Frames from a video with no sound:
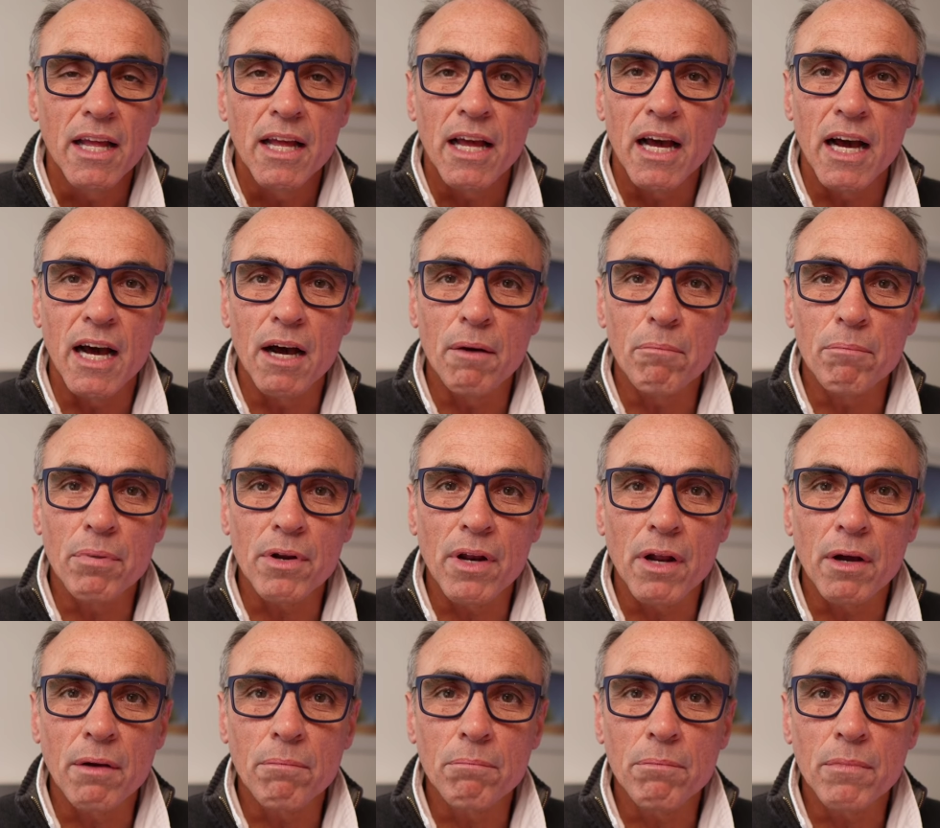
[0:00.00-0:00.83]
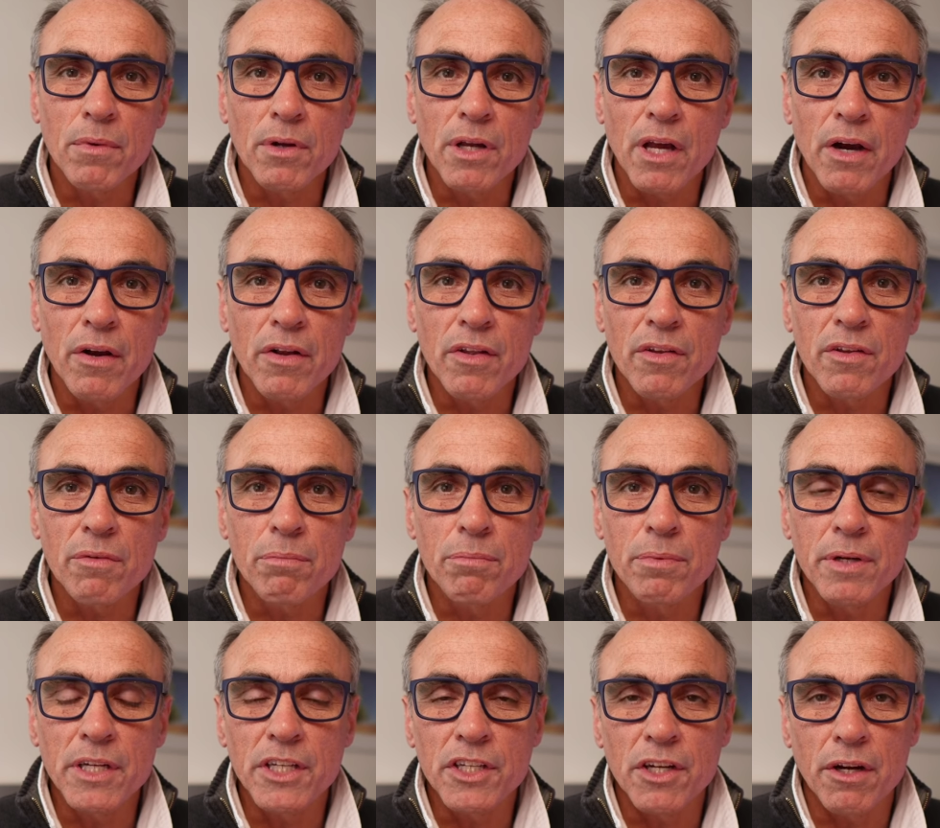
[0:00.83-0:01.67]
But I'm going to
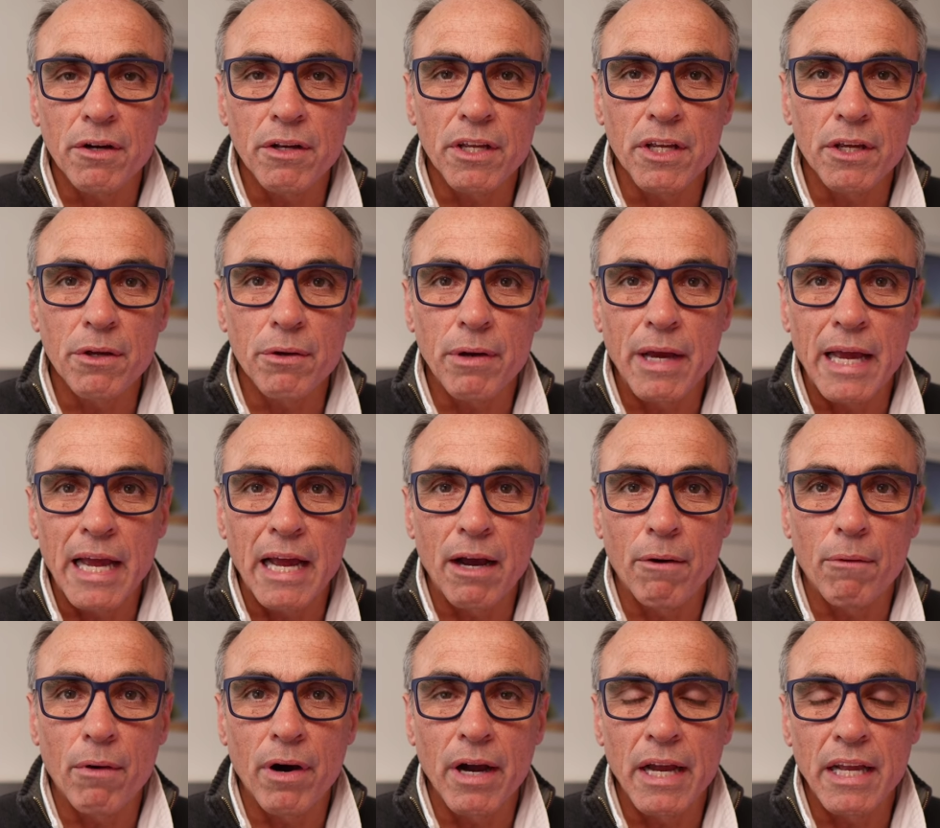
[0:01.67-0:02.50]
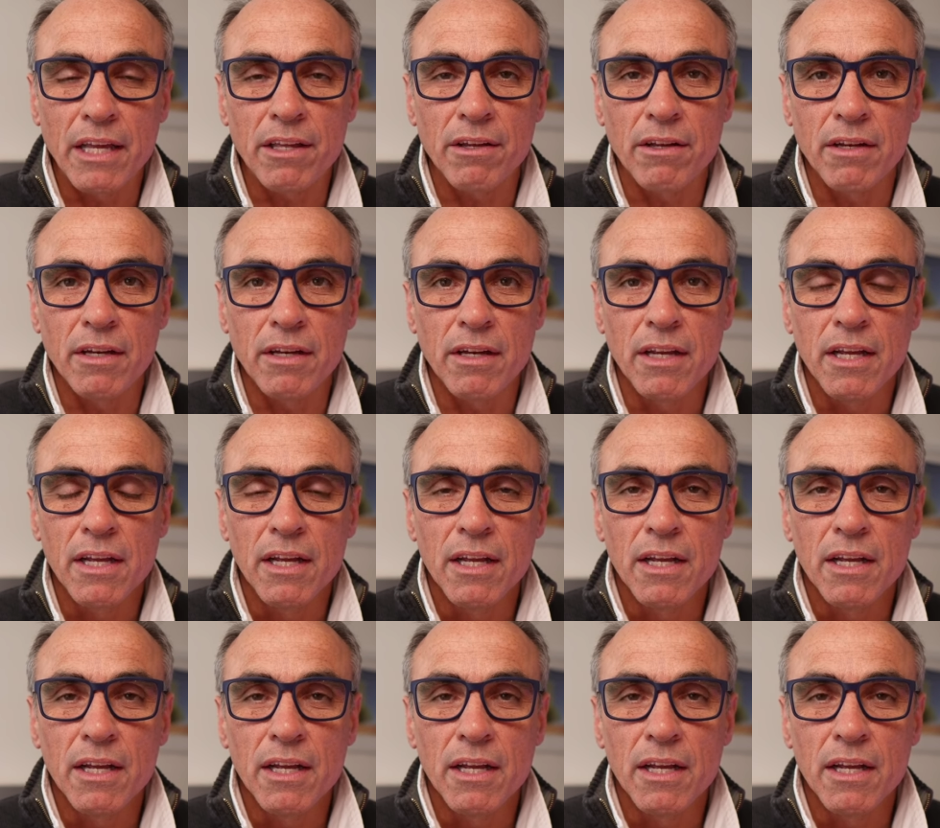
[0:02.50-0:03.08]
be showing you how I can